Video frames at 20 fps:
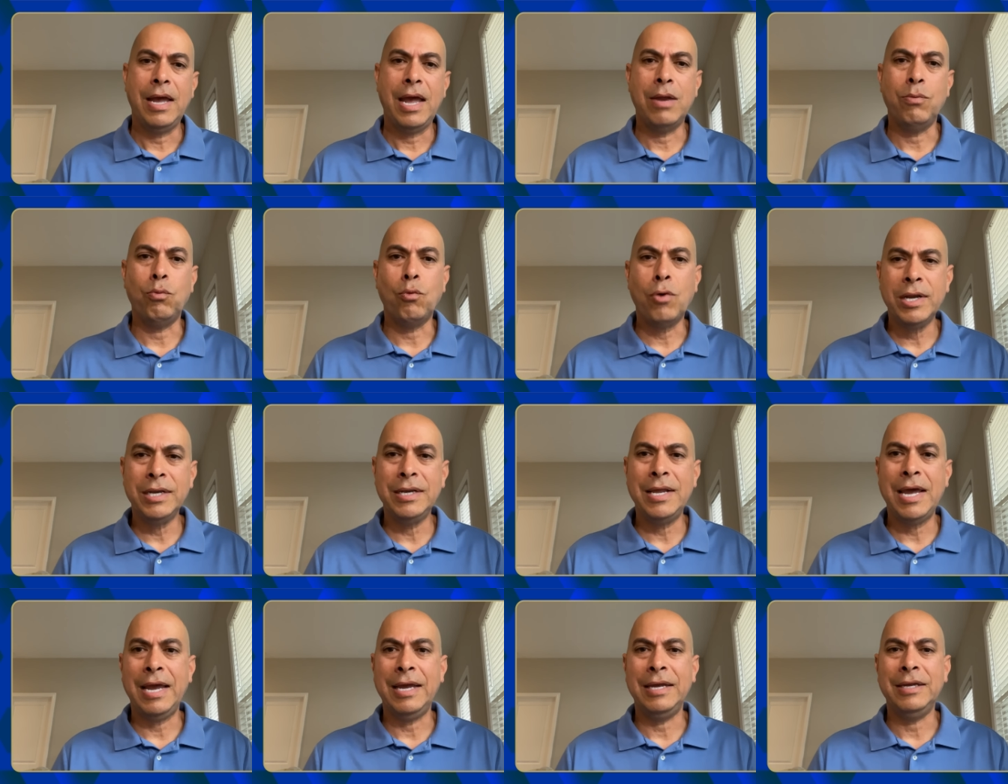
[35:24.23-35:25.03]
And
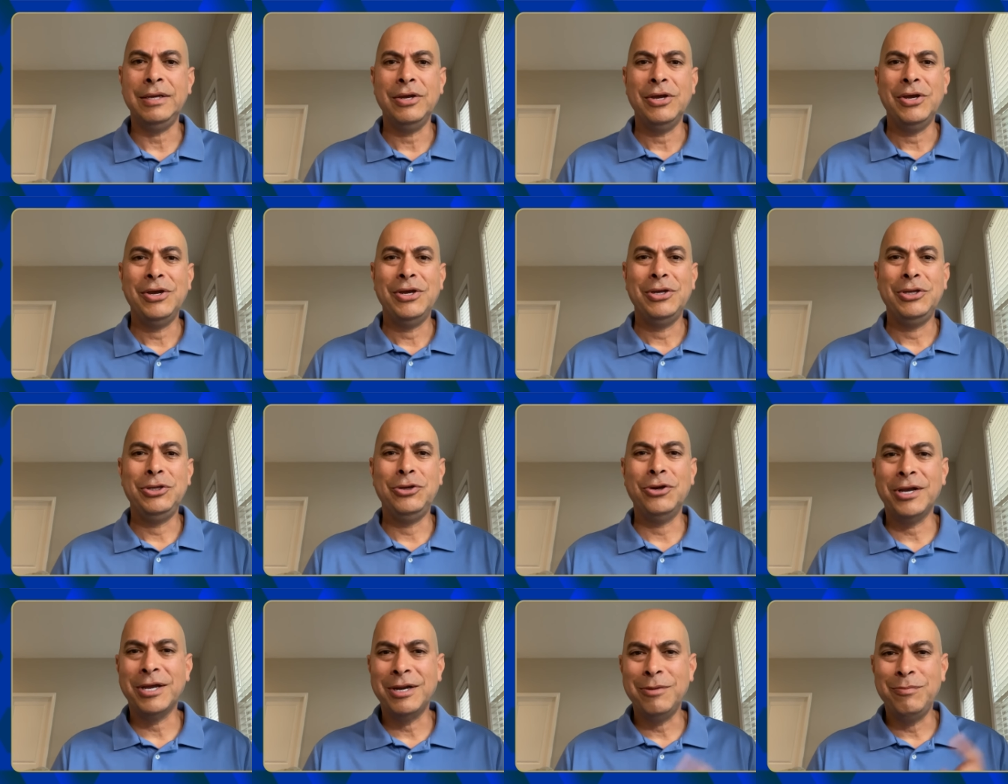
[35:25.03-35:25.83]
one day
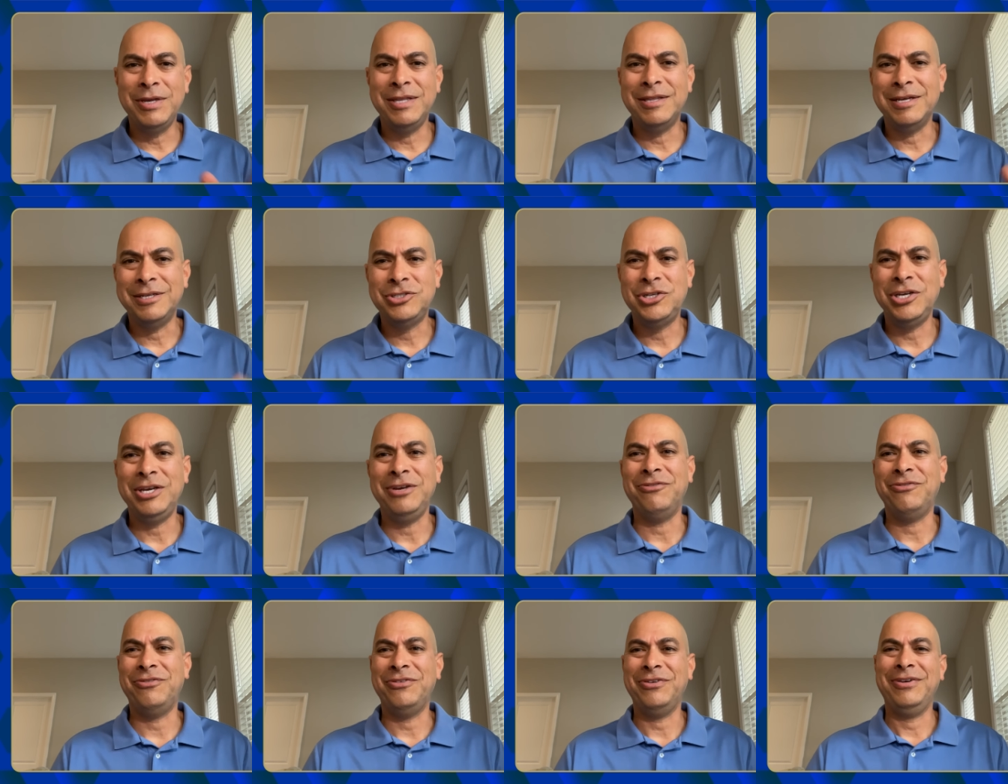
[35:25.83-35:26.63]
you're going to be the
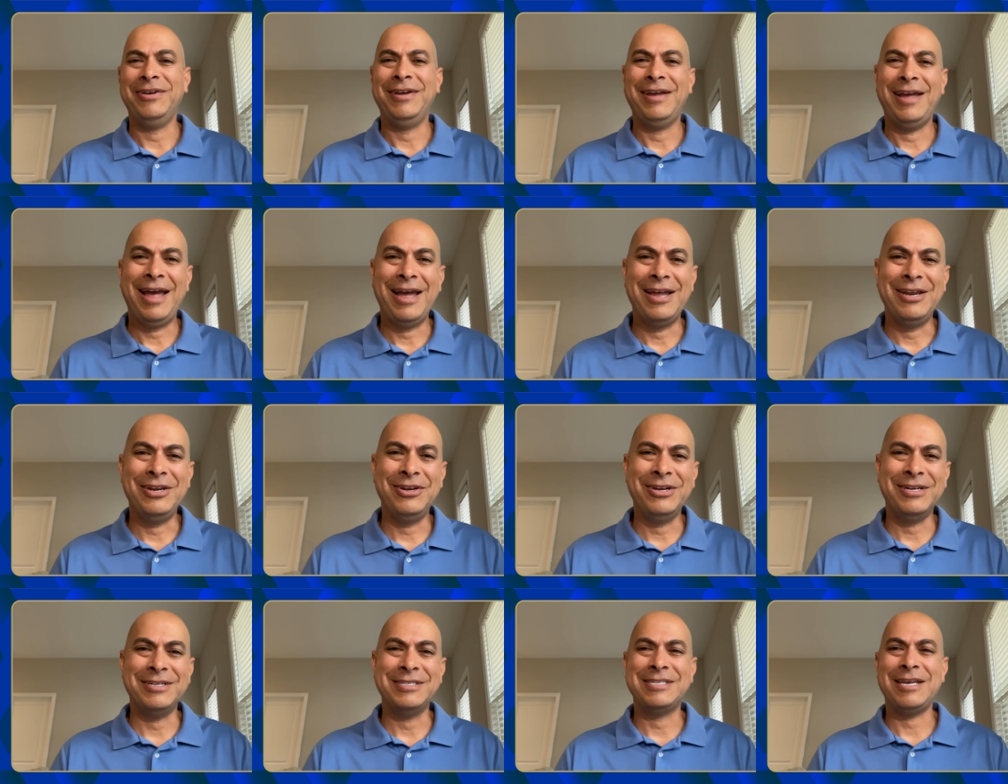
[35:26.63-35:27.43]
chief, and
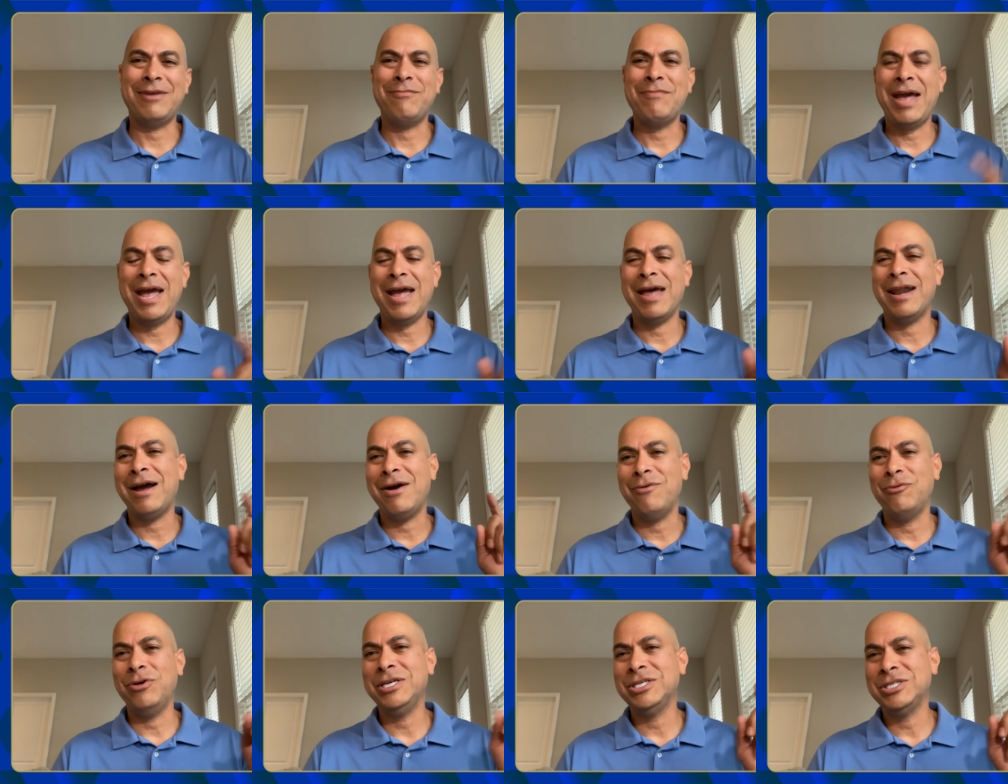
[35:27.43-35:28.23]
you're going to say, "Man,
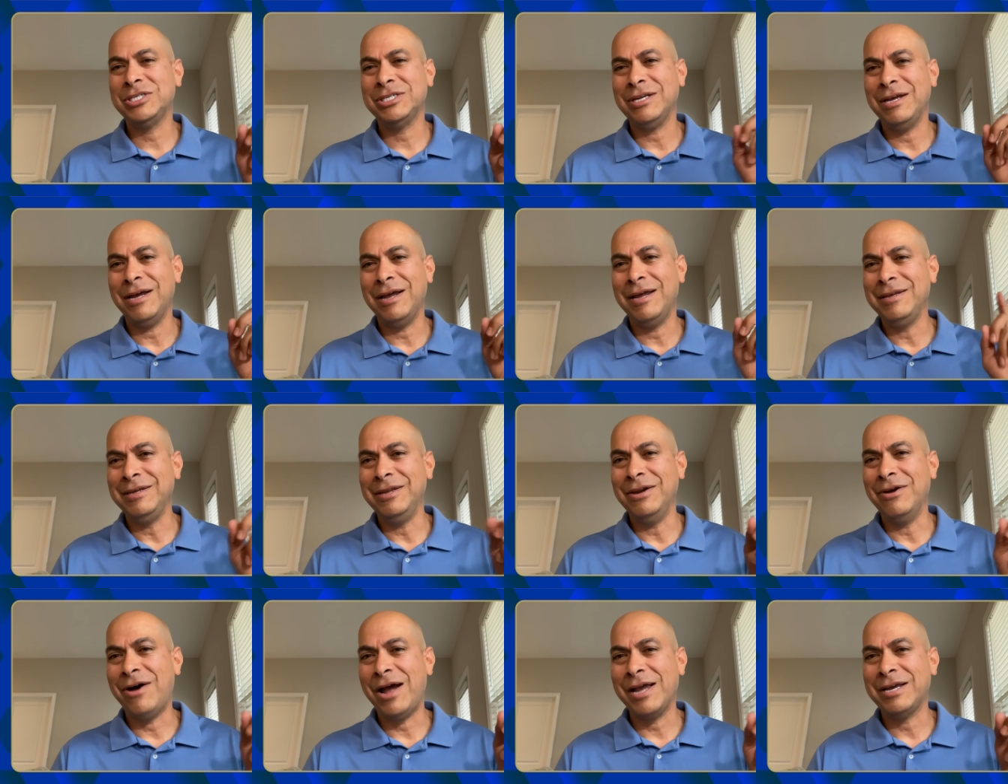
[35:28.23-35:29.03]
I wish
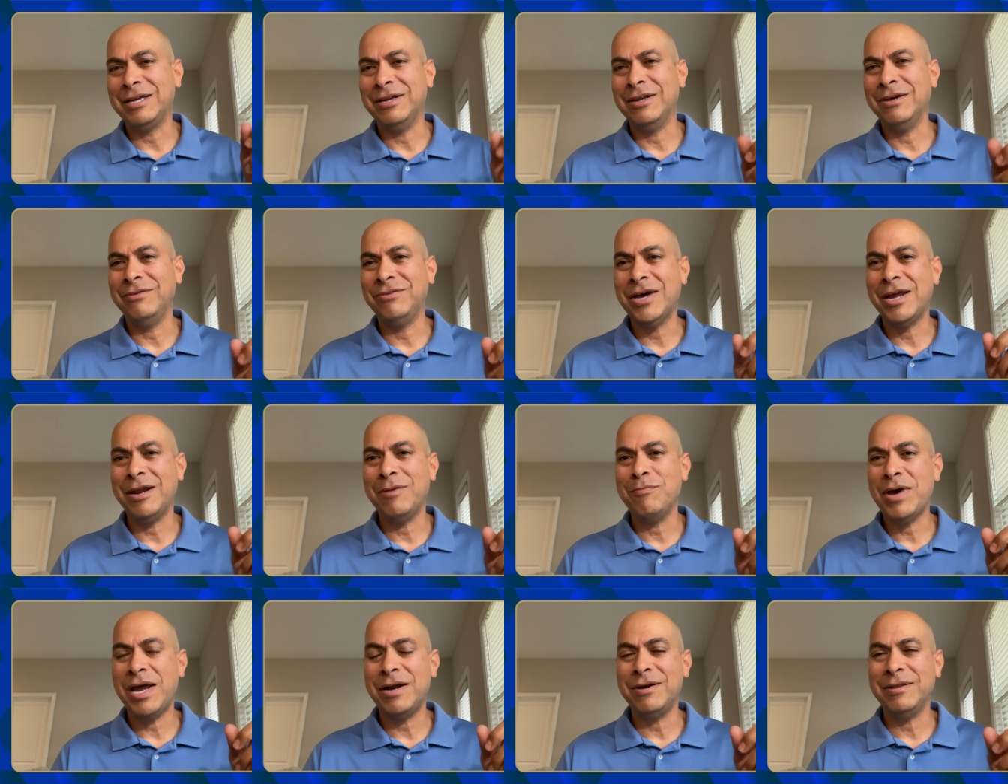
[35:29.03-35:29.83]
I could have done
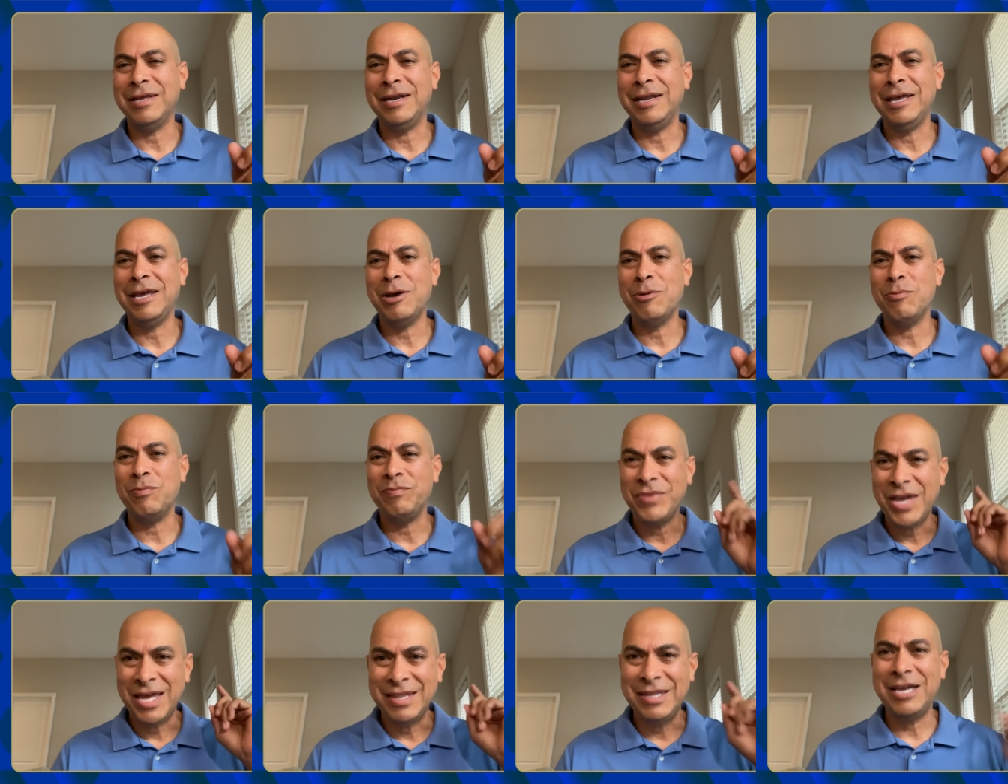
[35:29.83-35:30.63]
it better than
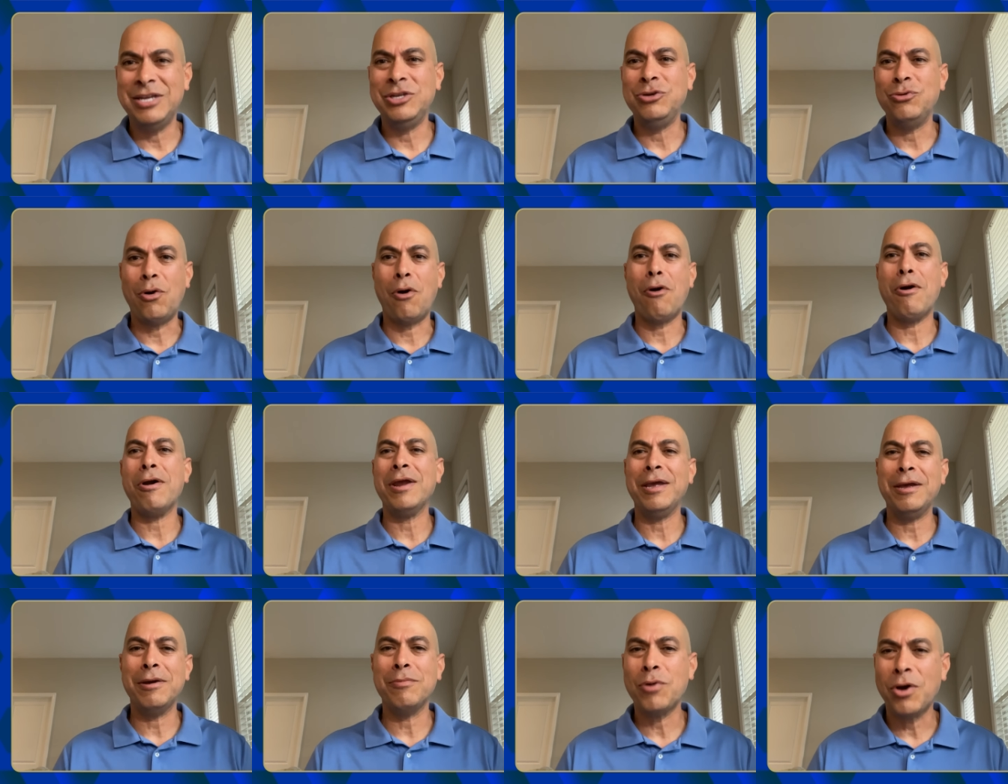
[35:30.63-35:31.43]
him." And then you
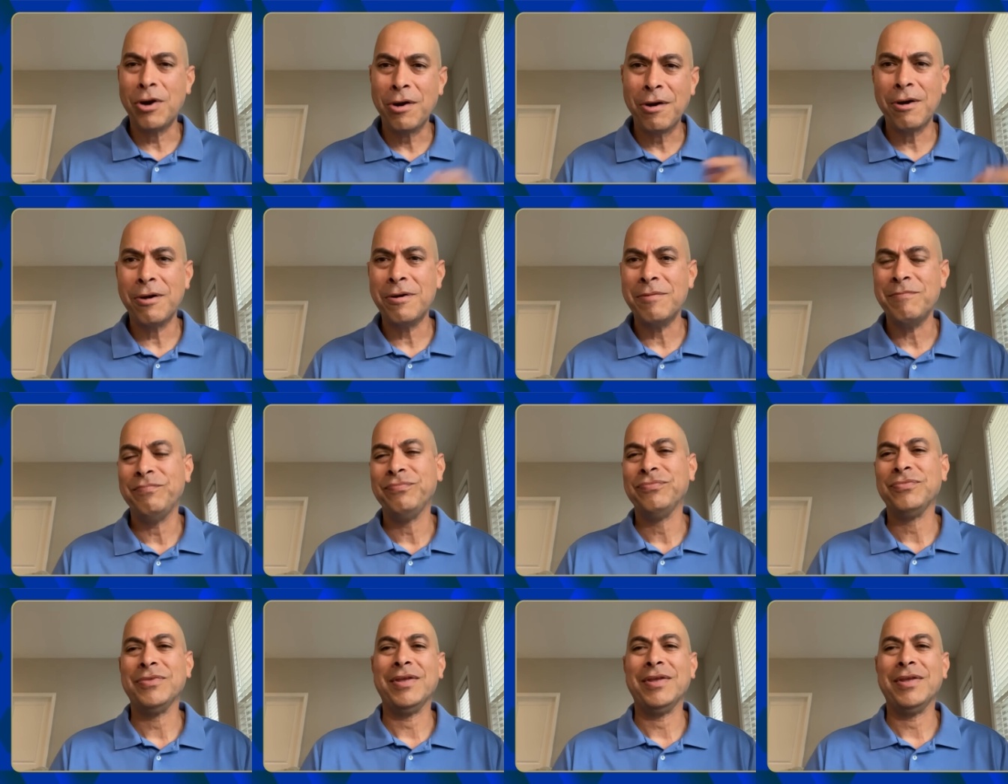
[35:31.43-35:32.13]
are him or her,